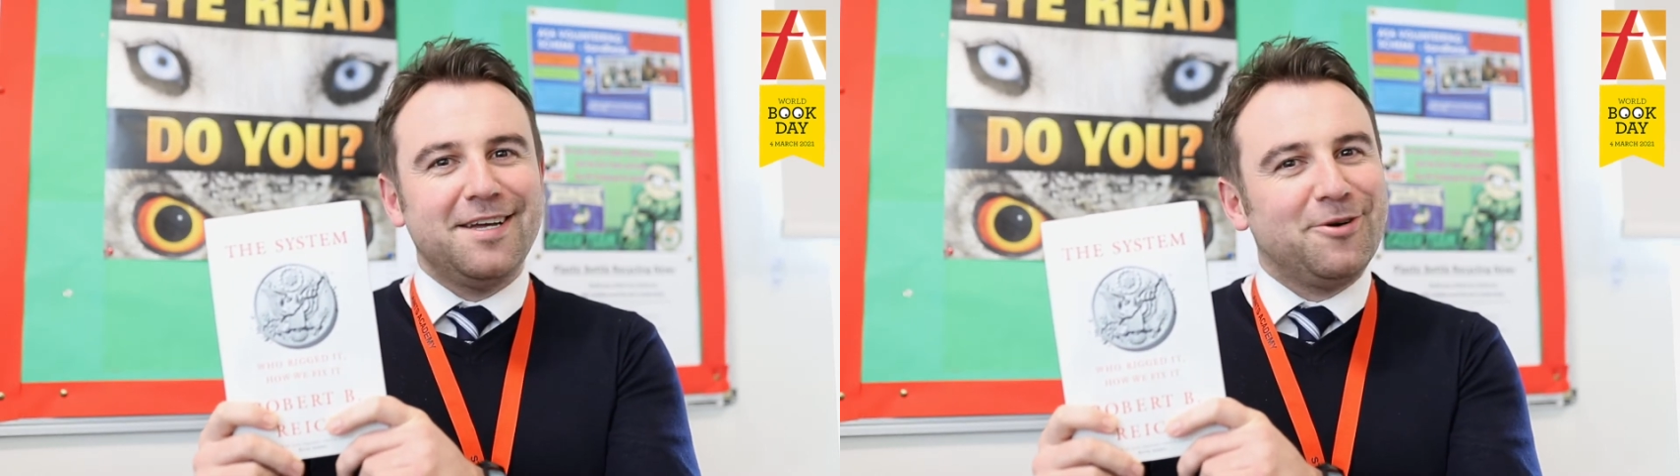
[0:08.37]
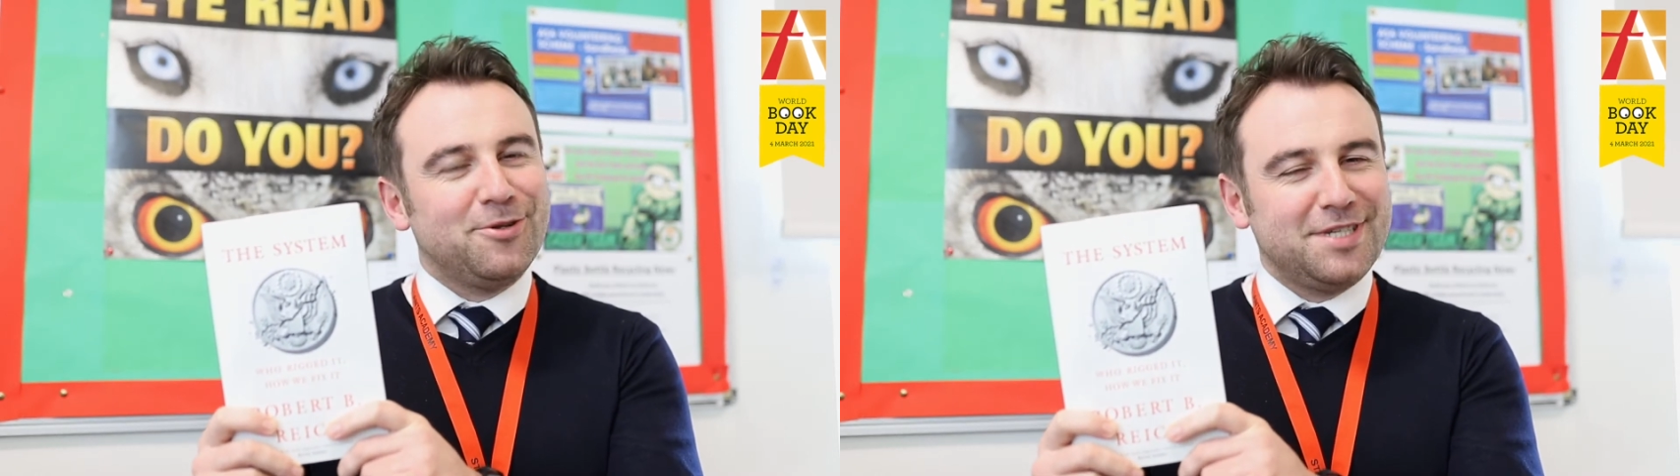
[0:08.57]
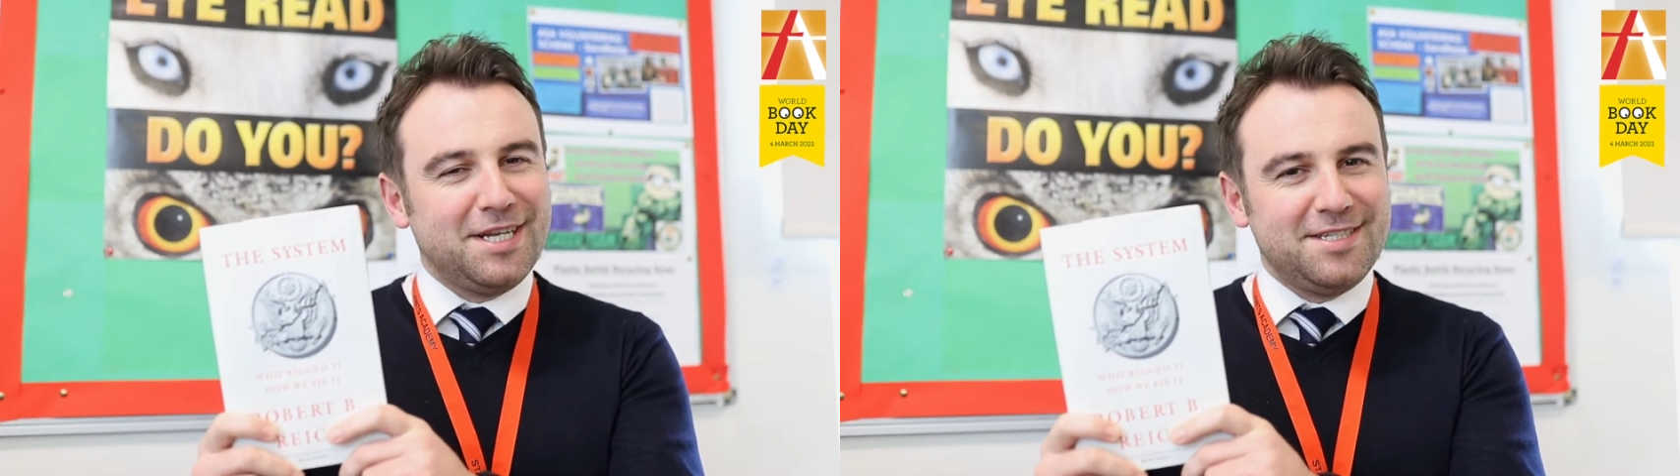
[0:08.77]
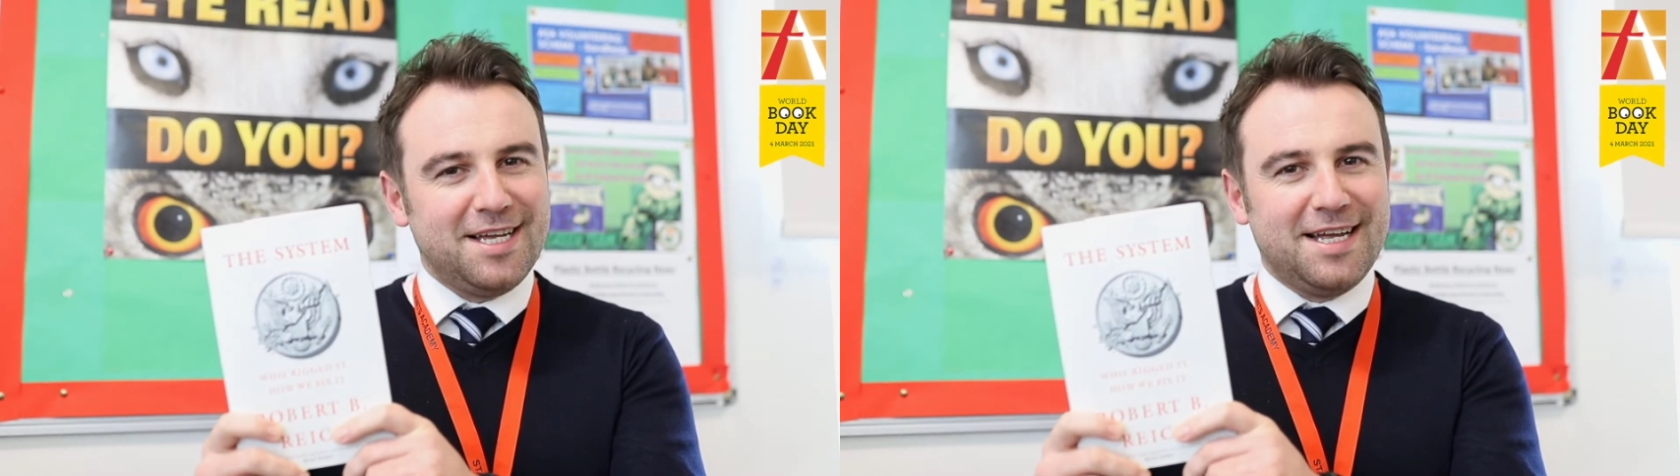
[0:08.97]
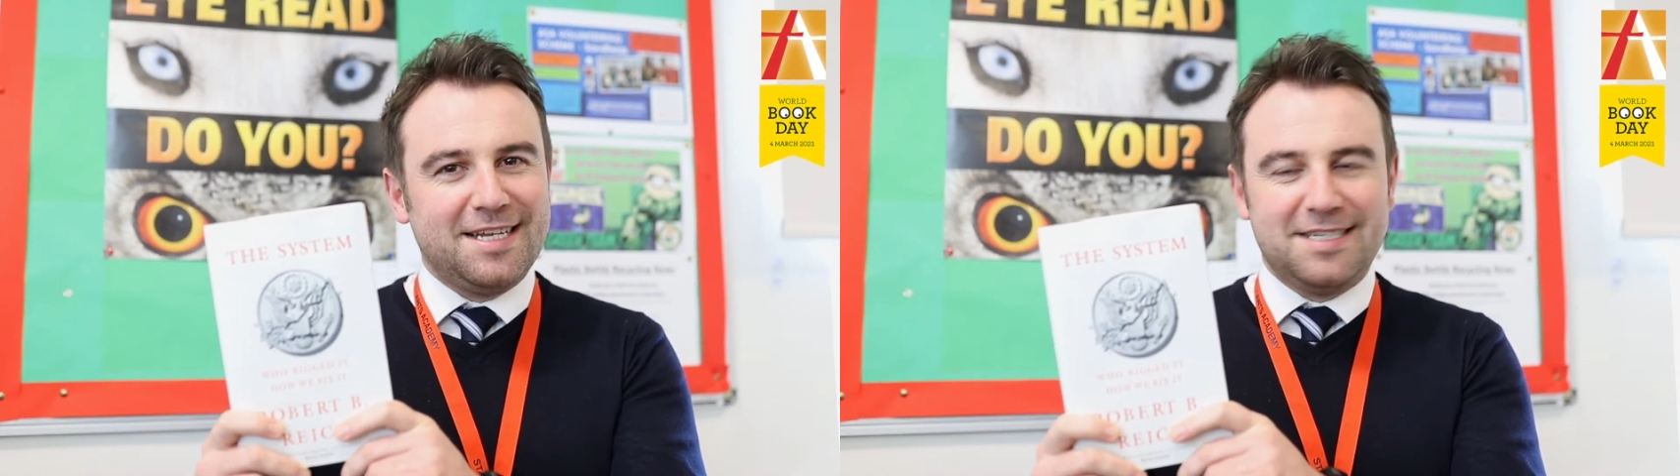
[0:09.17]
All Saints,
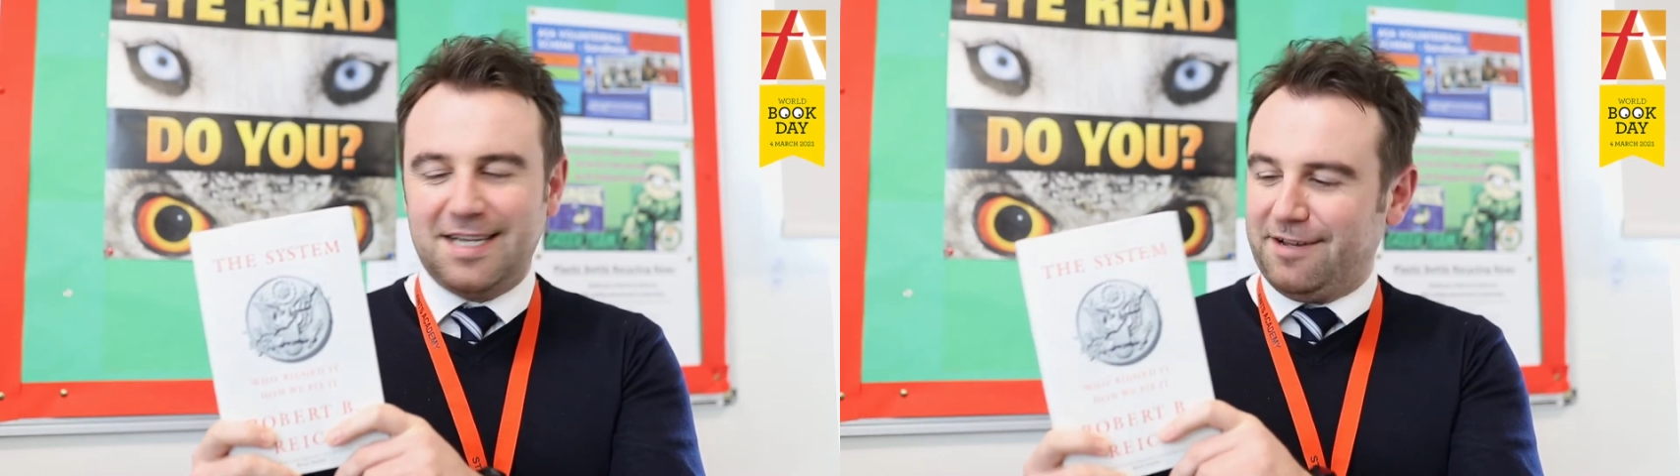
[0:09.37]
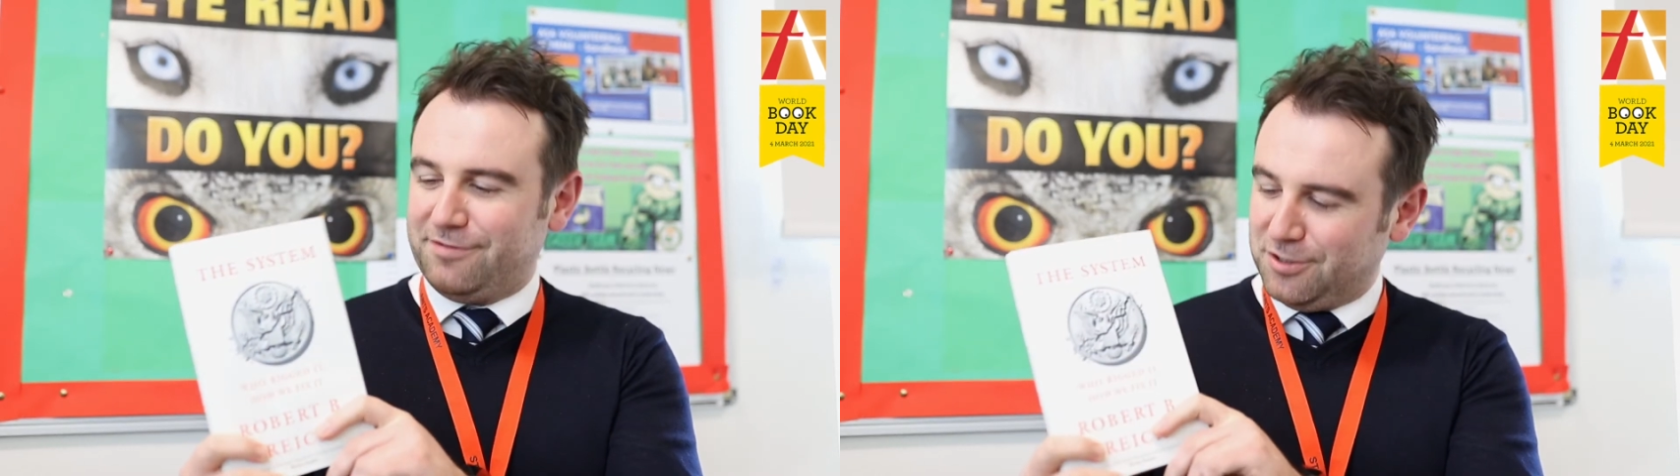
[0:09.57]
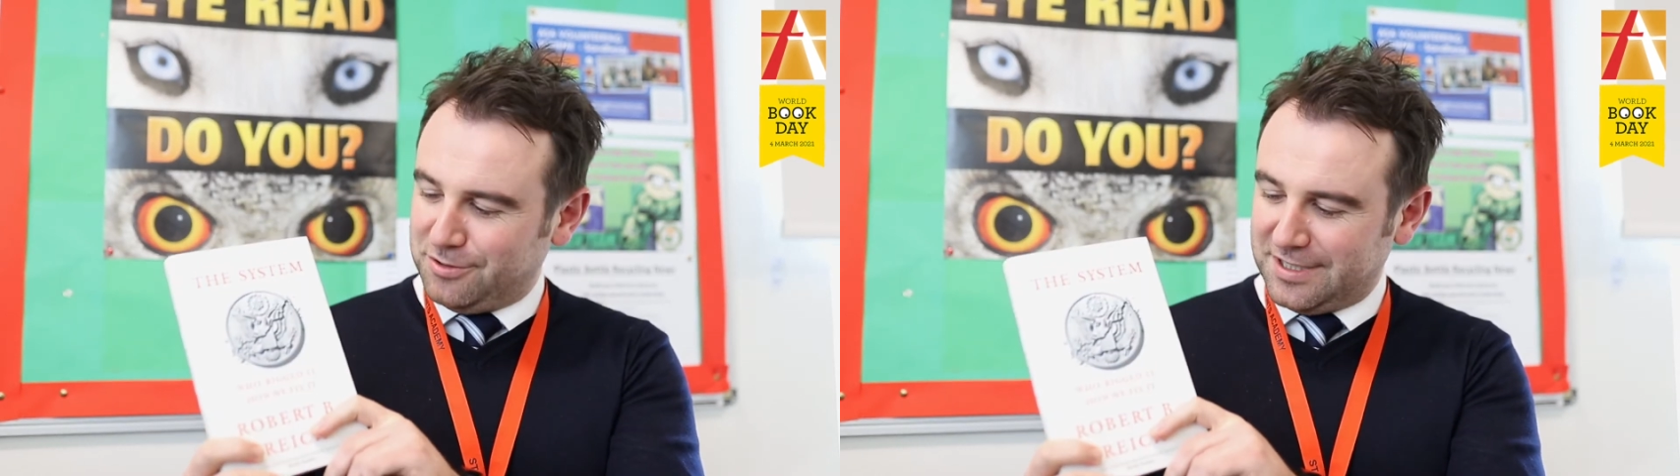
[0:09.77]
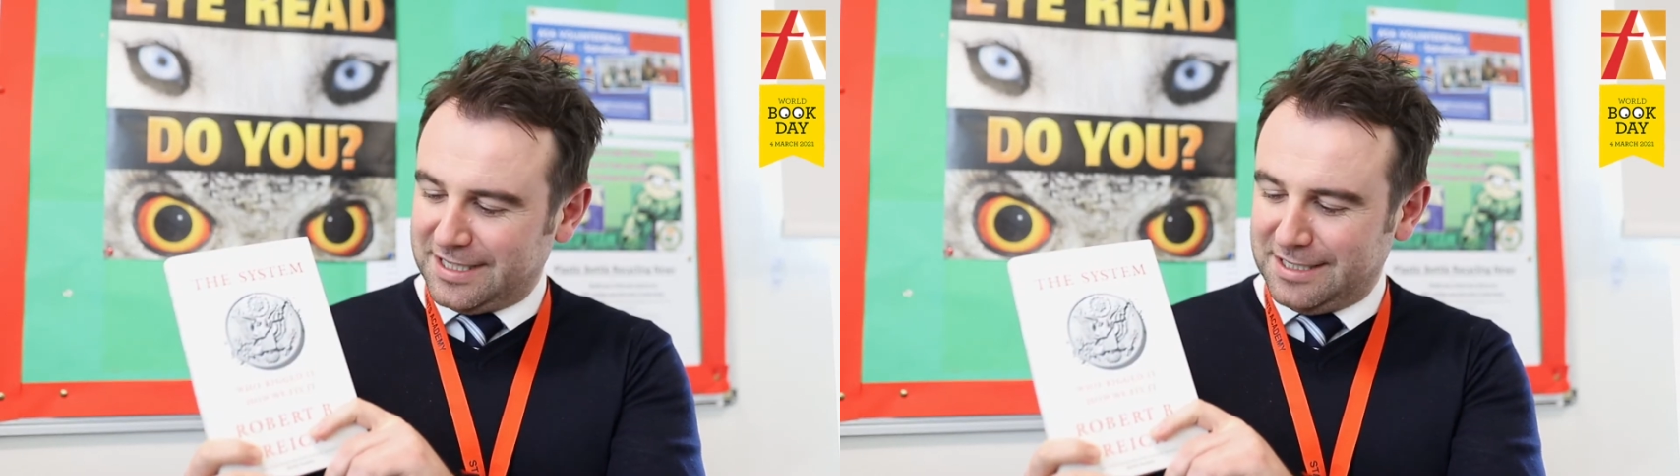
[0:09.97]
and I've chosen